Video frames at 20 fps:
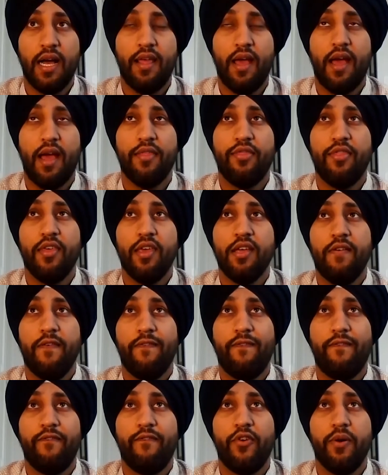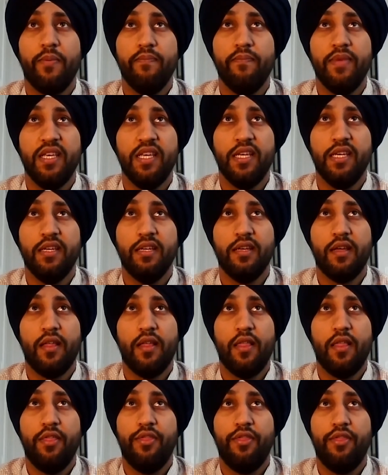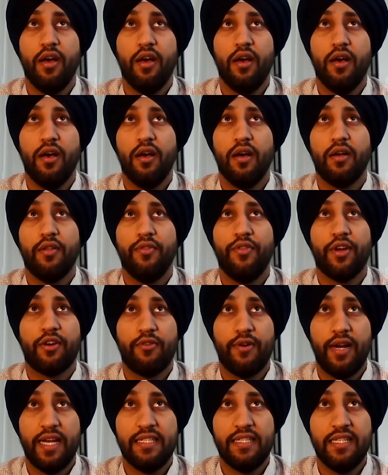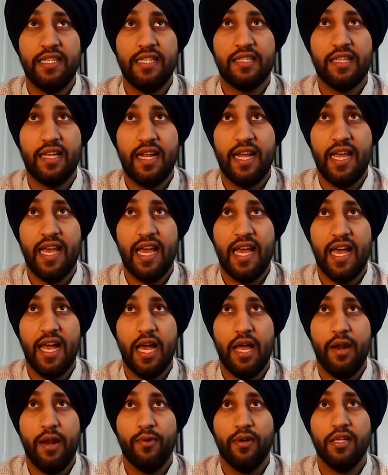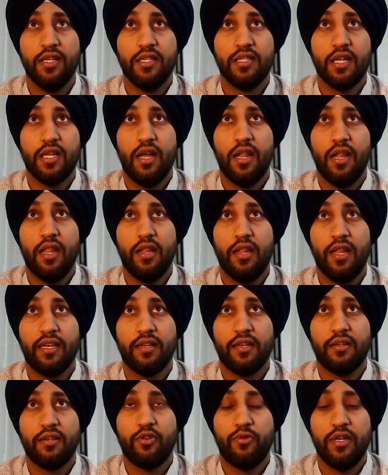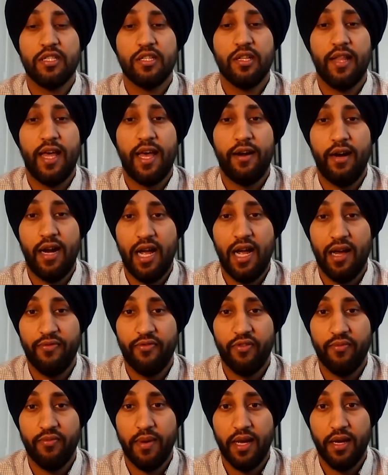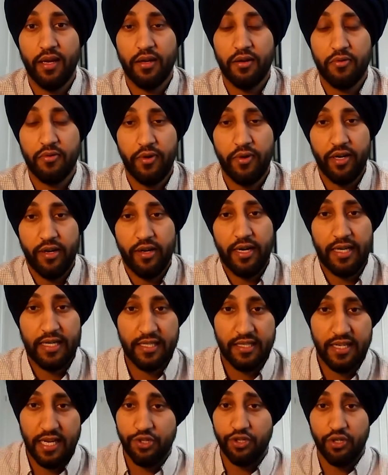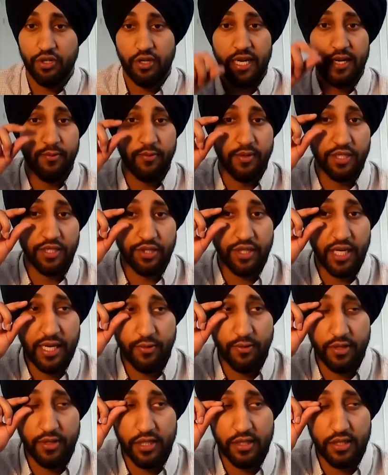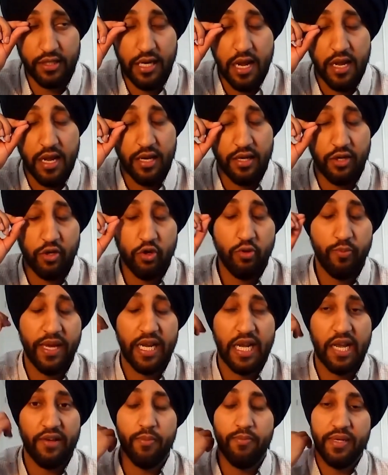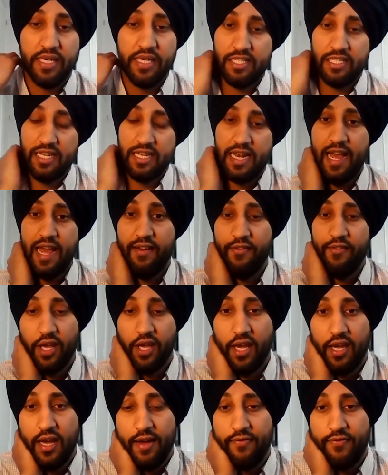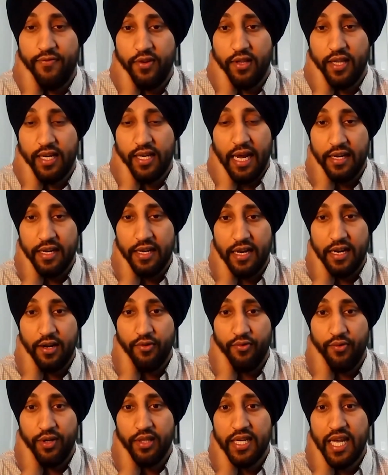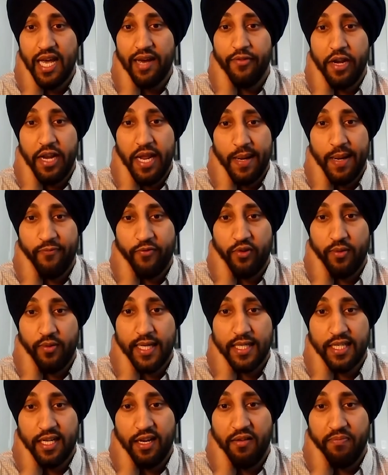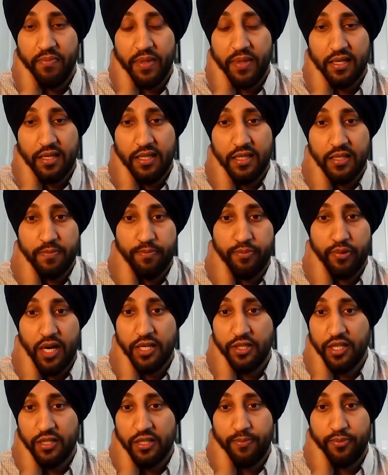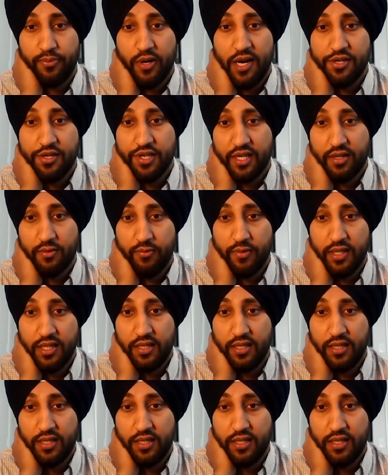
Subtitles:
I think for me, the crisis that I had was like towards the latter half of my career at Accenture. It was just too big of a beast to navigate. I feel like I didn't really have a name for myself, because project to project